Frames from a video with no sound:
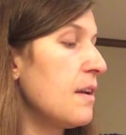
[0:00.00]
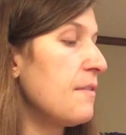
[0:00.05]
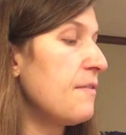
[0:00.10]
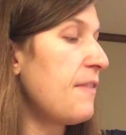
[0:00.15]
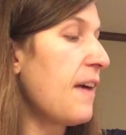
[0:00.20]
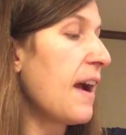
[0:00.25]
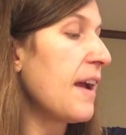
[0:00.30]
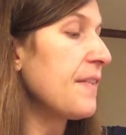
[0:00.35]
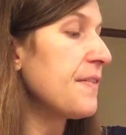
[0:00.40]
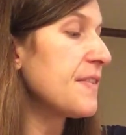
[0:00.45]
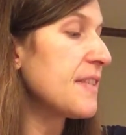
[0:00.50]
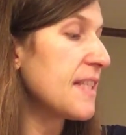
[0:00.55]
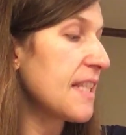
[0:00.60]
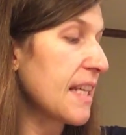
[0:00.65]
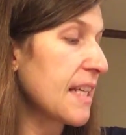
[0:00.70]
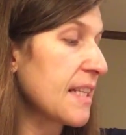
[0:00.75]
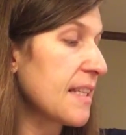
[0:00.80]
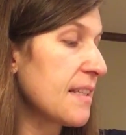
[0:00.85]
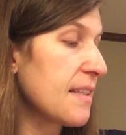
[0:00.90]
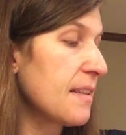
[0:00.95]

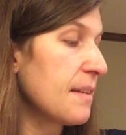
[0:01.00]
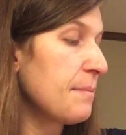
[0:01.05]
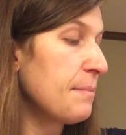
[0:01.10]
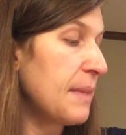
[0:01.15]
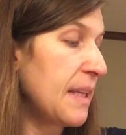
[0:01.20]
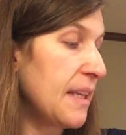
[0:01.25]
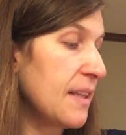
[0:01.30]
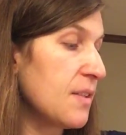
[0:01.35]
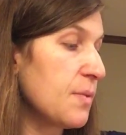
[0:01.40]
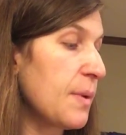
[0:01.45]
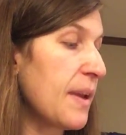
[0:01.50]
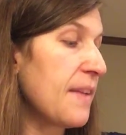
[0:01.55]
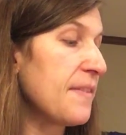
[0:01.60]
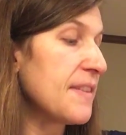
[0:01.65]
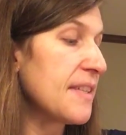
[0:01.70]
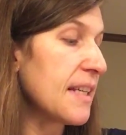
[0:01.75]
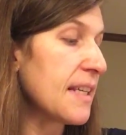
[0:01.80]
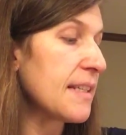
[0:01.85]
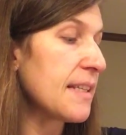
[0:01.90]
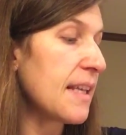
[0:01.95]
5/6 means we have
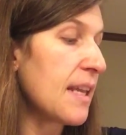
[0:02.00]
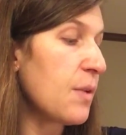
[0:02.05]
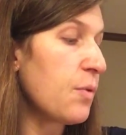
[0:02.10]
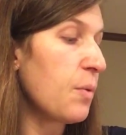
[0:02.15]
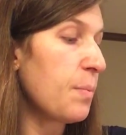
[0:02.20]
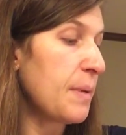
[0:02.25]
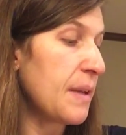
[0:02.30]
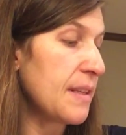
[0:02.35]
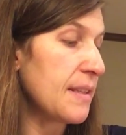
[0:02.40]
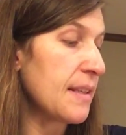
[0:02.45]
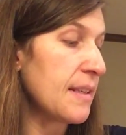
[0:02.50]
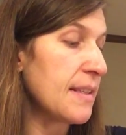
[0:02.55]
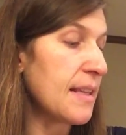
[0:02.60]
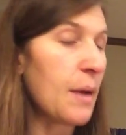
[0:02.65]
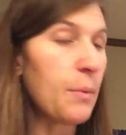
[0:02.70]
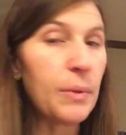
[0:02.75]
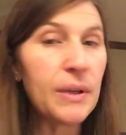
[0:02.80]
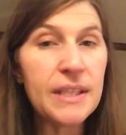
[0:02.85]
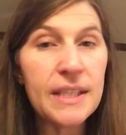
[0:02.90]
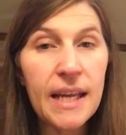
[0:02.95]
6 equal pieces
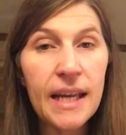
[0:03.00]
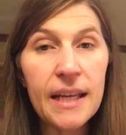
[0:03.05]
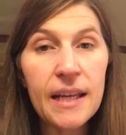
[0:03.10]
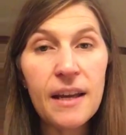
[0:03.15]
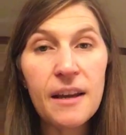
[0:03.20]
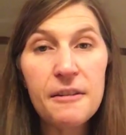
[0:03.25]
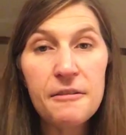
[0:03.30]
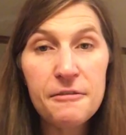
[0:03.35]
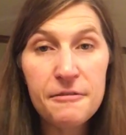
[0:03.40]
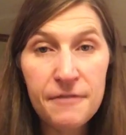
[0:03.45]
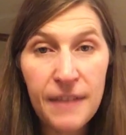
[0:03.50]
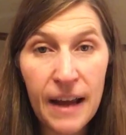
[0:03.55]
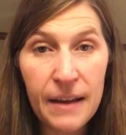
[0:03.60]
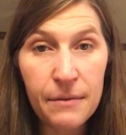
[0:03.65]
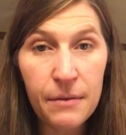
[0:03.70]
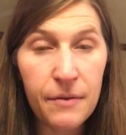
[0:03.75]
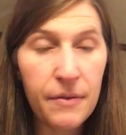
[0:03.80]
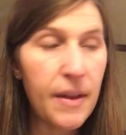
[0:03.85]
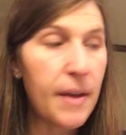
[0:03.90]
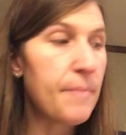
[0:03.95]
and we take
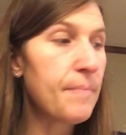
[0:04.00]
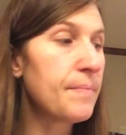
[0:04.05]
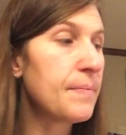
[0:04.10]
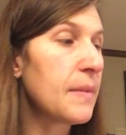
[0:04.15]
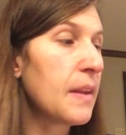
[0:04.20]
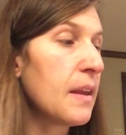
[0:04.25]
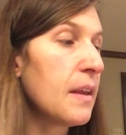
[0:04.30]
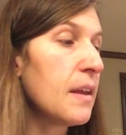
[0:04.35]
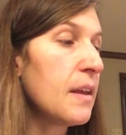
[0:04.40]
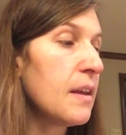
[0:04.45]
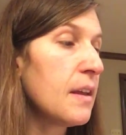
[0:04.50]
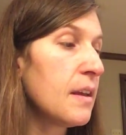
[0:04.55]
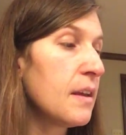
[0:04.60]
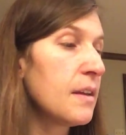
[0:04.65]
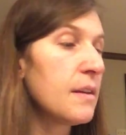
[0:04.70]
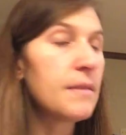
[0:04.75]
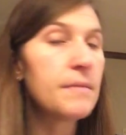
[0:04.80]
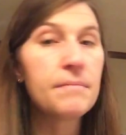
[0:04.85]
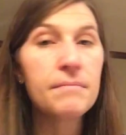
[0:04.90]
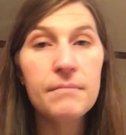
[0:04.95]
5 of them.
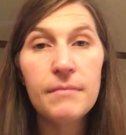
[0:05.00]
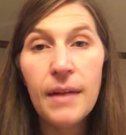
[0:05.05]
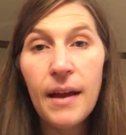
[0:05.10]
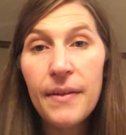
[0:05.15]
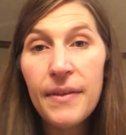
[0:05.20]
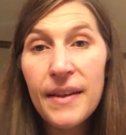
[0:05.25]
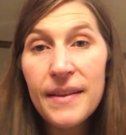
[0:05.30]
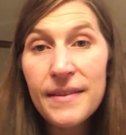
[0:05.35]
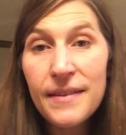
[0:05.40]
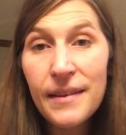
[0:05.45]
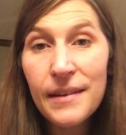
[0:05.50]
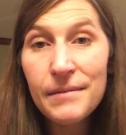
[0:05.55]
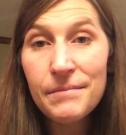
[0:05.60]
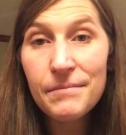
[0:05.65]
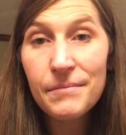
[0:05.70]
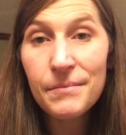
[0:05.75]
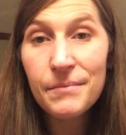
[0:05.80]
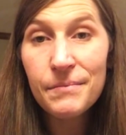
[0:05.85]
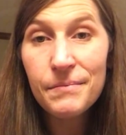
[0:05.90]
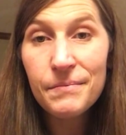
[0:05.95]
And that's it.
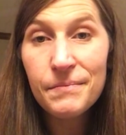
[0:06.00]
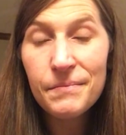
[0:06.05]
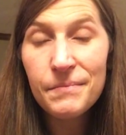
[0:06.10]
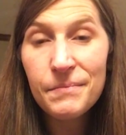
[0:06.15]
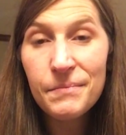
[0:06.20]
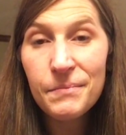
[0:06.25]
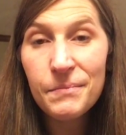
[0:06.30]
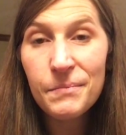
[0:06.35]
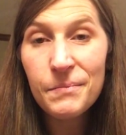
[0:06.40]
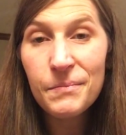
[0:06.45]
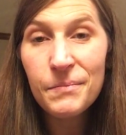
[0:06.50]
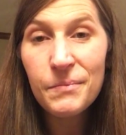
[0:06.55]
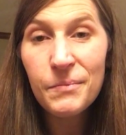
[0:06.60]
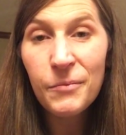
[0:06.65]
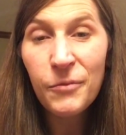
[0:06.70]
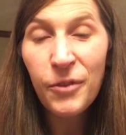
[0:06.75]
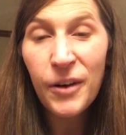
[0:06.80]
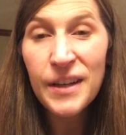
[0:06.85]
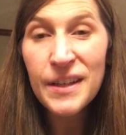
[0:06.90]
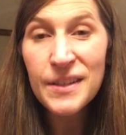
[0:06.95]

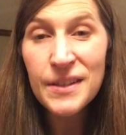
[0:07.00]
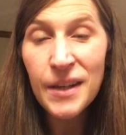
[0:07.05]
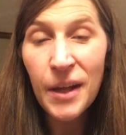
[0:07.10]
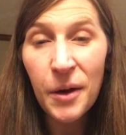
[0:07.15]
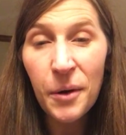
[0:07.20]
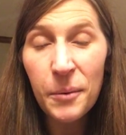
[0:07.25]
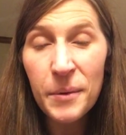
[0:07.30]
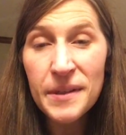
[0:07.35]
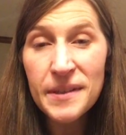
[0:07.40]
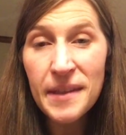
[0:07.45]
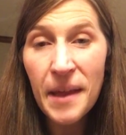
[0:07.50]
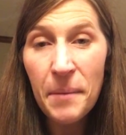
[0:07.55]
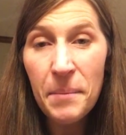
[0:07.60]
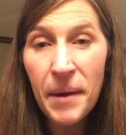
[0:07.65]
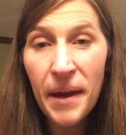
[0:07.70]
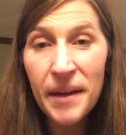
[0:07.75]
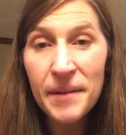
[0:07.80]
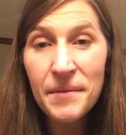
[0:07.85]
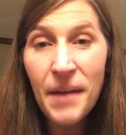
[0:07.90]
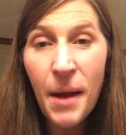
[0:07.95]
Fred is not always that
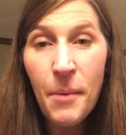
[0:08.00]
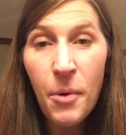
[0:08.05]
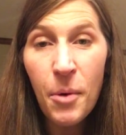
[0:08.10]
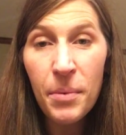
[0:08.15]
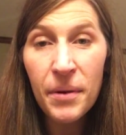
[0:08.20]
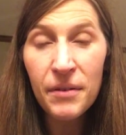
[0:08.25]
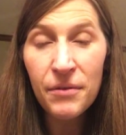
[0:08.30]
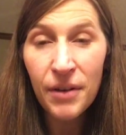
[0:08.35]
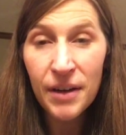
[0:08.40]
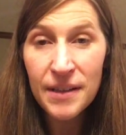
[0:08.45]
bad. I'm hoping